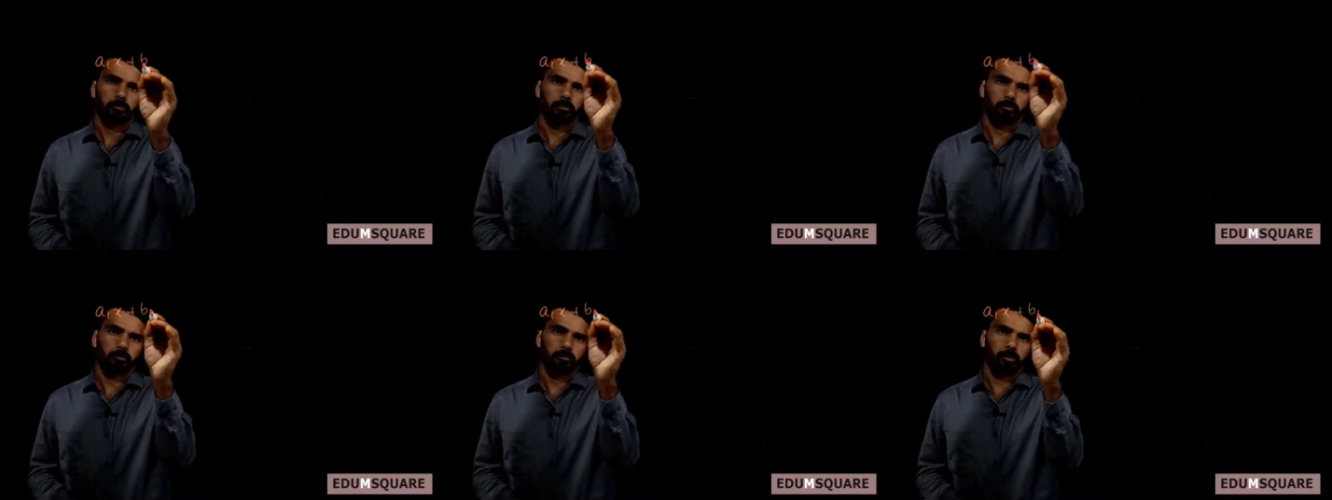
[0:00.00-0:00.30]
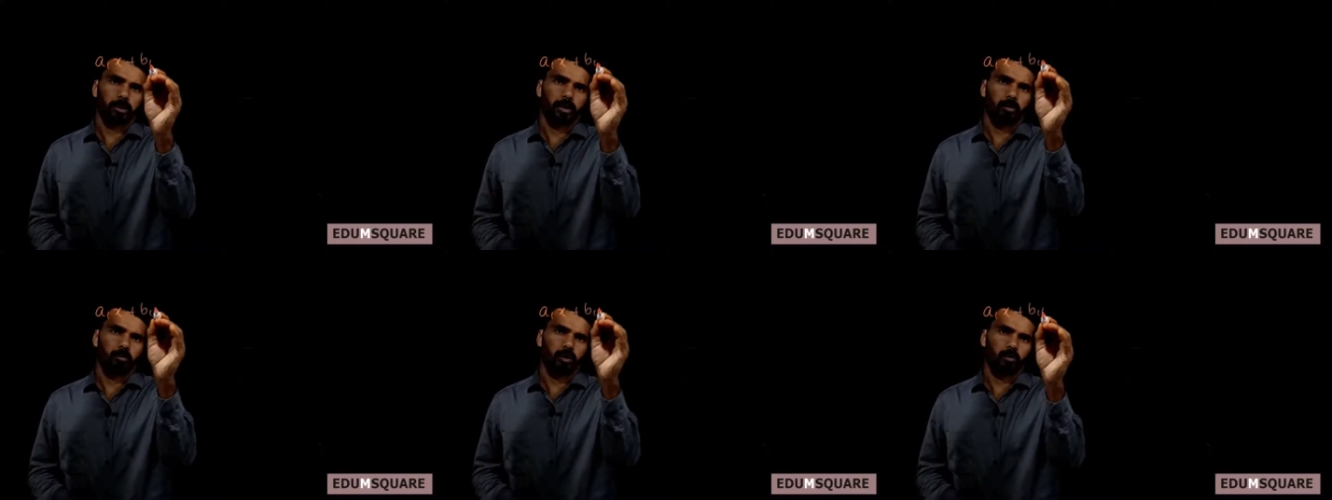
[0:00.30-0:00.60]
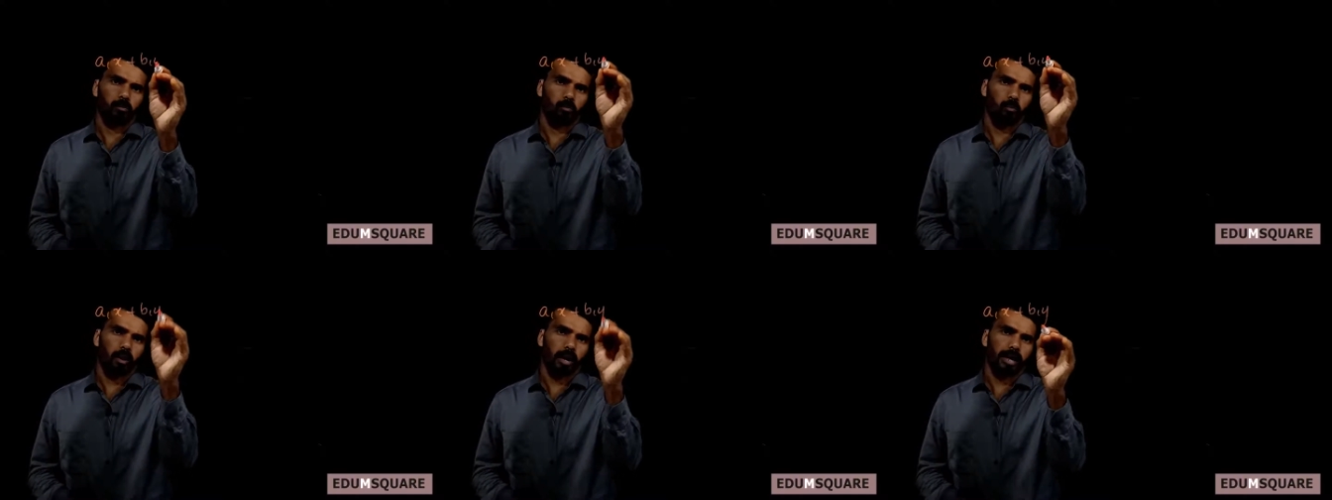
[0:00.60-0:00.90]

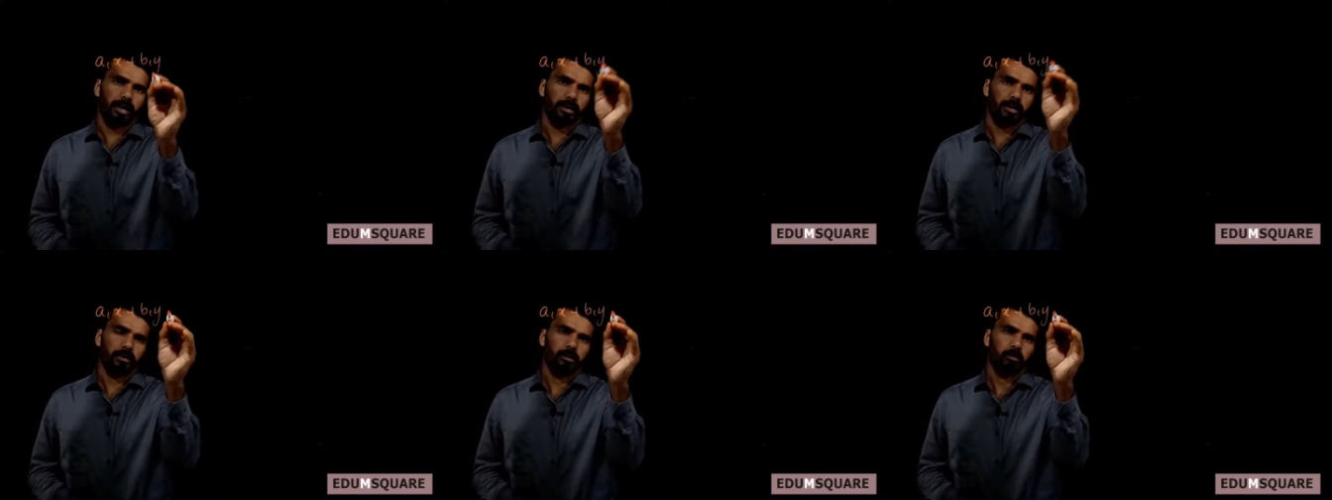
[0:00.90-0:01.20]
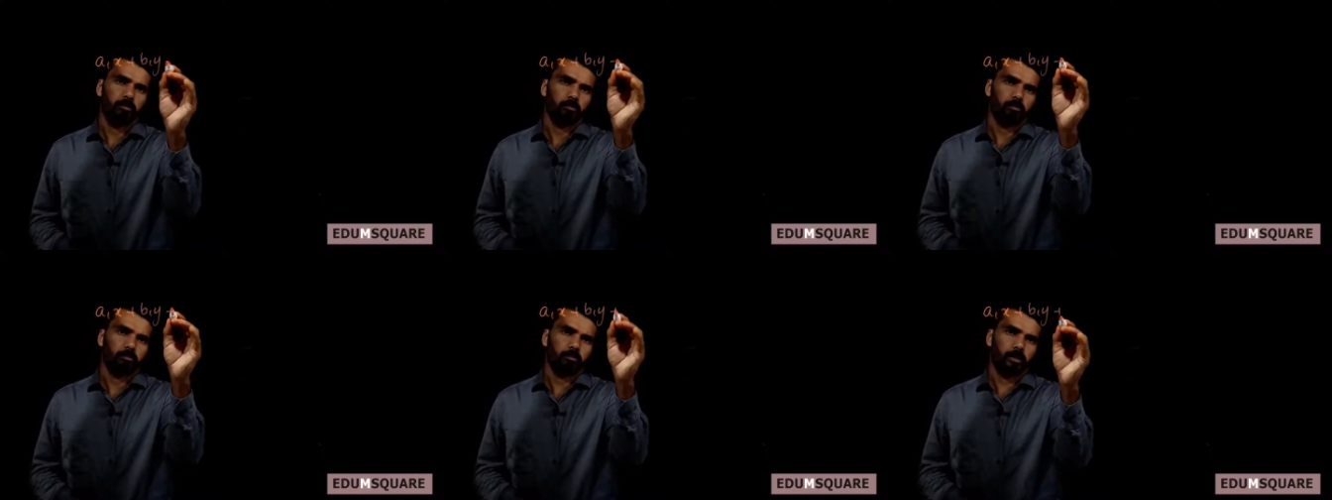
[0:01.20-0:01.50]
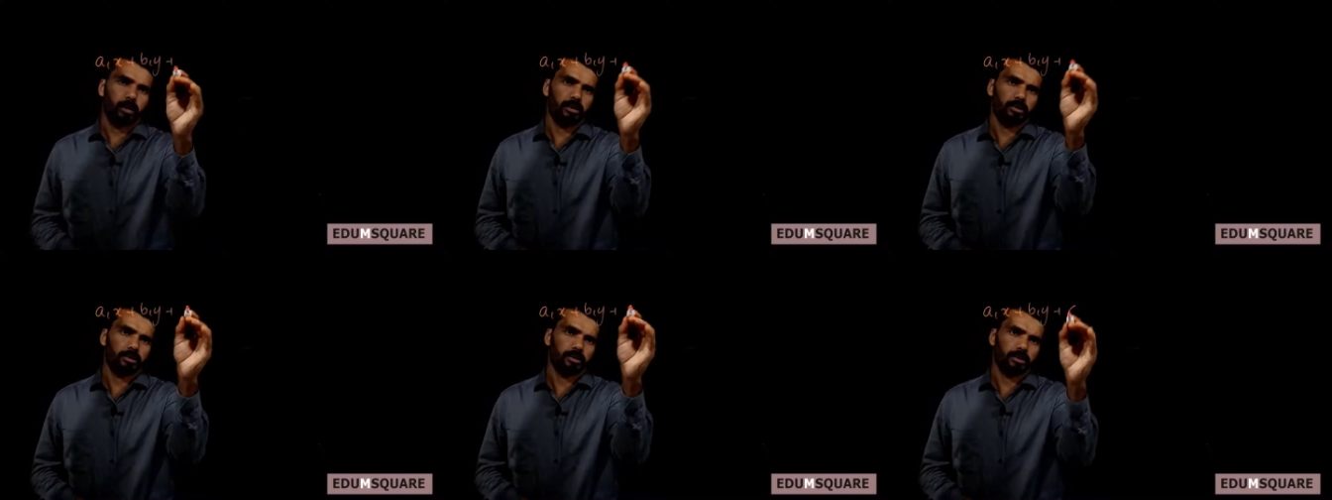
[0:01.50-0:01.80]
b1y
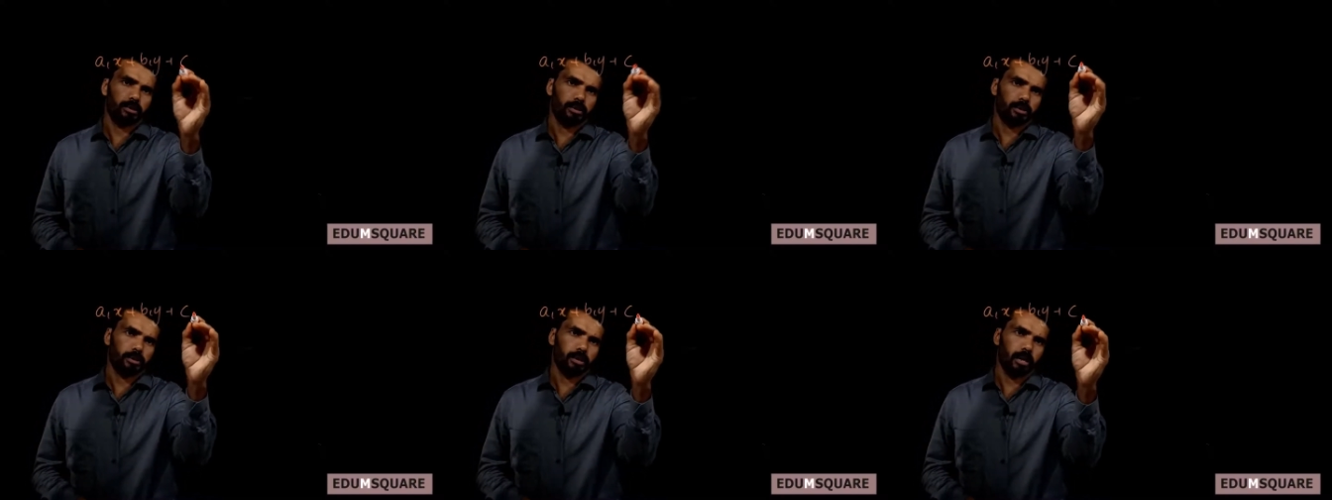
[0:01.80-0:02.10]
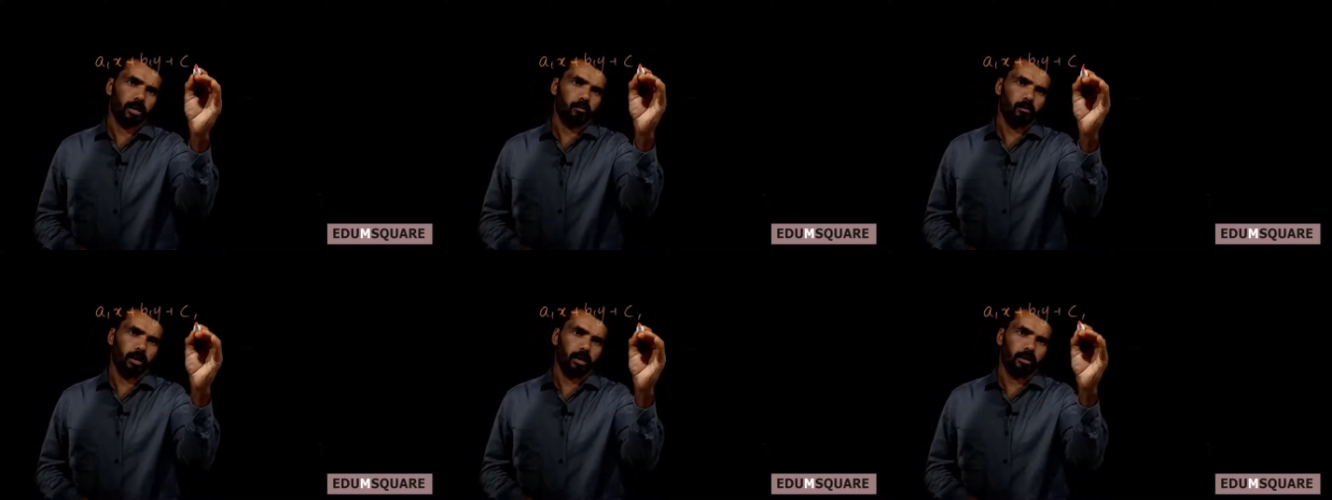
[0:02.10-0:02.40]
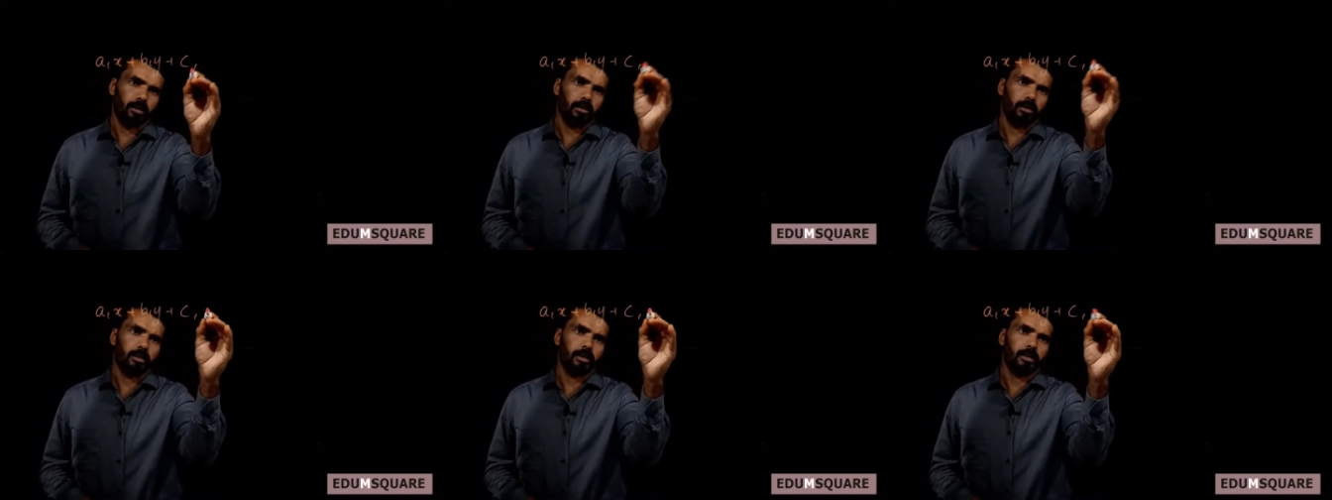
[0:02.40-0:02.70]
plus c1
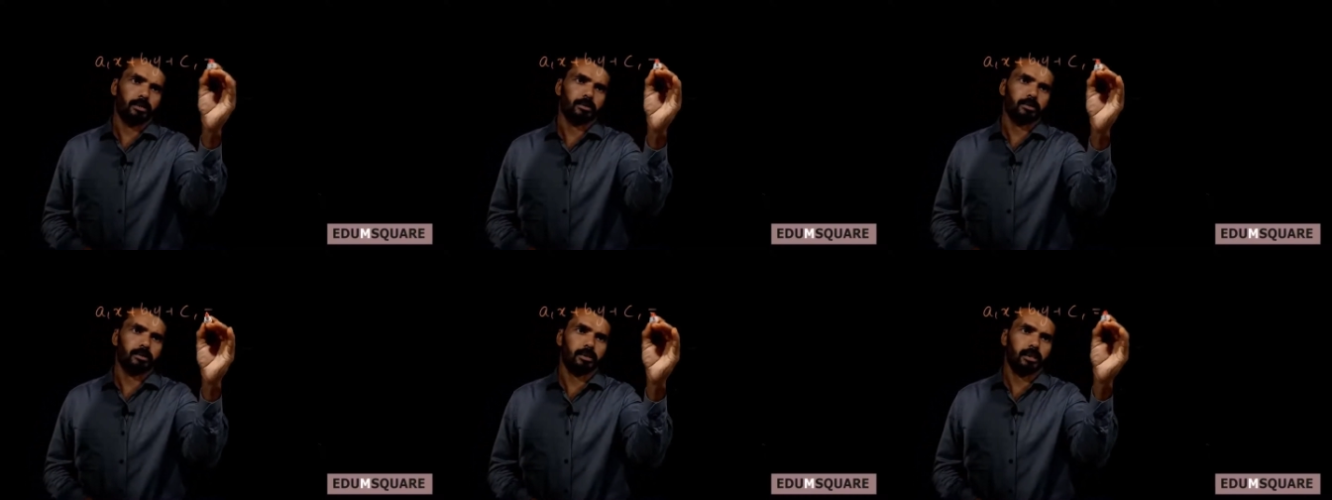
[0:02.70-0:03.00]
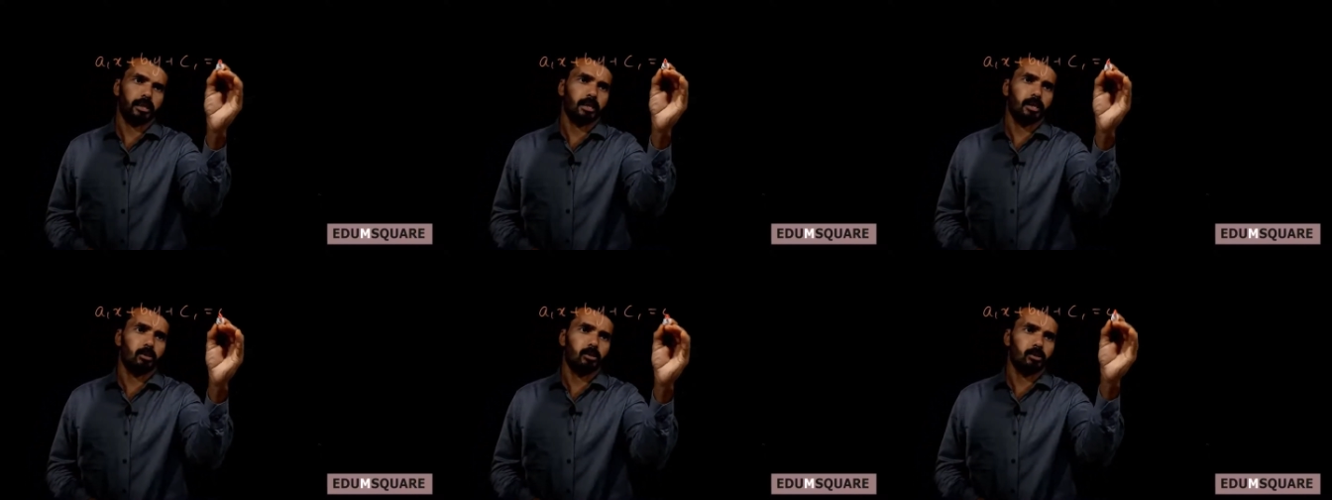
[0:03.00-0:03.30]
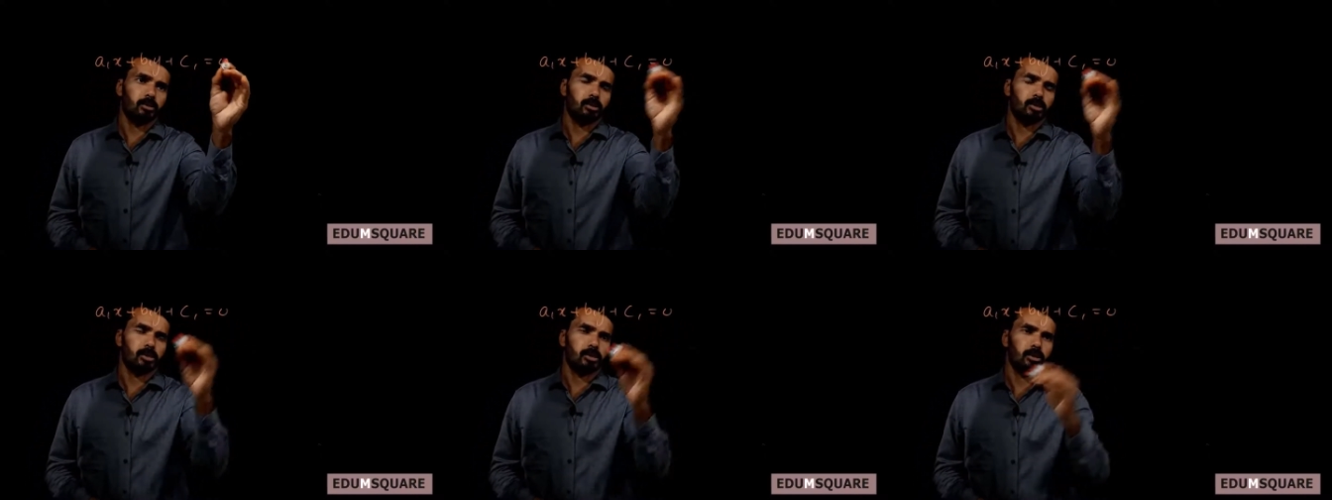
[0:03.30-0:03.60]
is equal
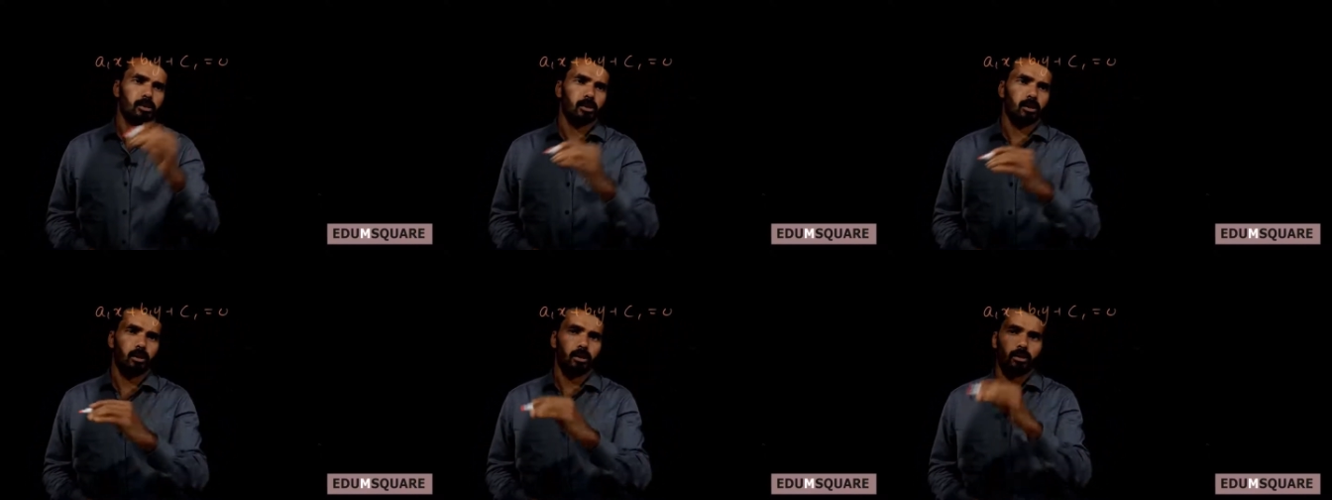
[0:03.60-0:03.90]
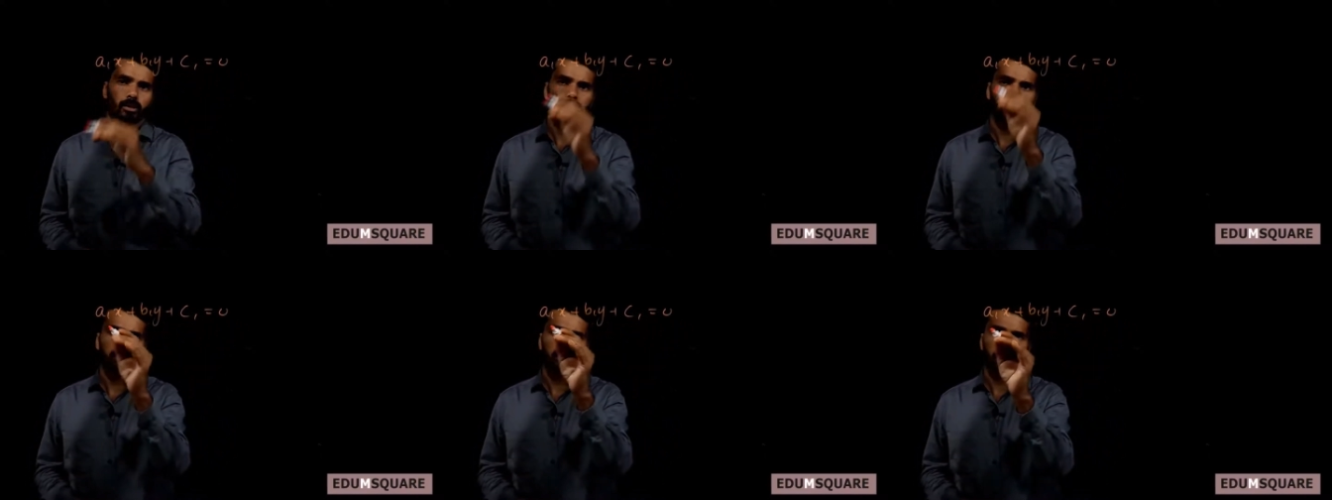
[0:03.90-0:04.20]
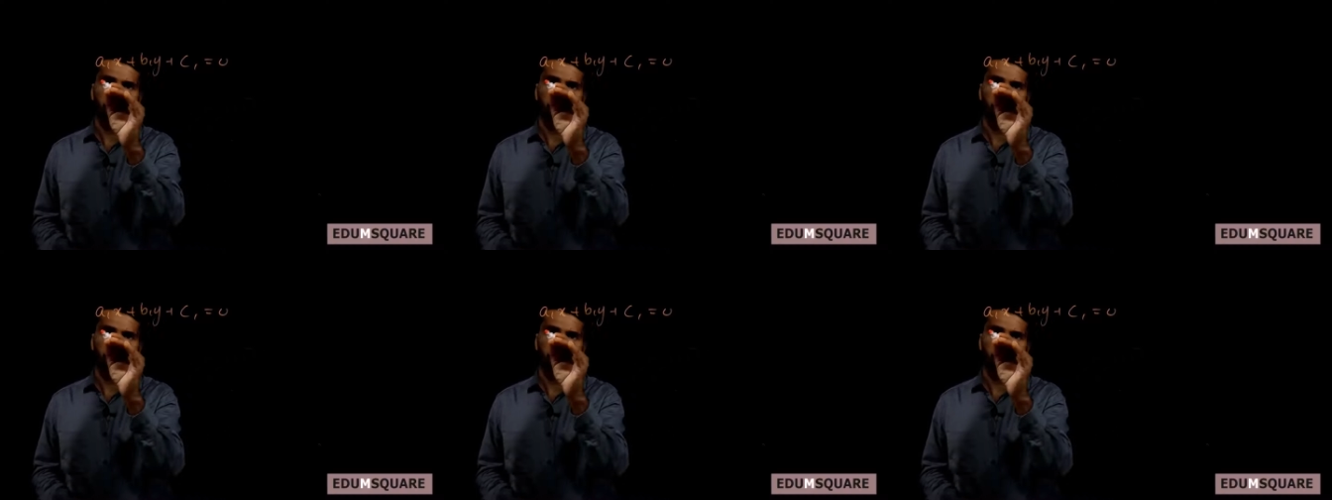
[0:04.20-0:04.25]
to 0,